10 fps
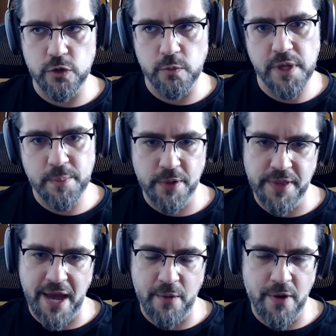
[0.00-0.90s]
to
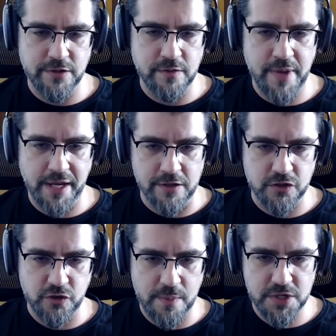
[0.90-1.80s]
people that want to make
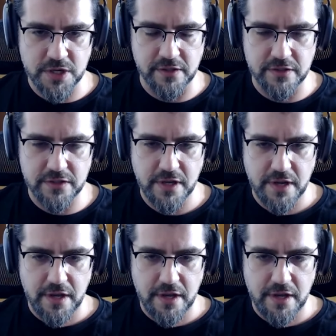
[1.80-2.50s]
inscriptions,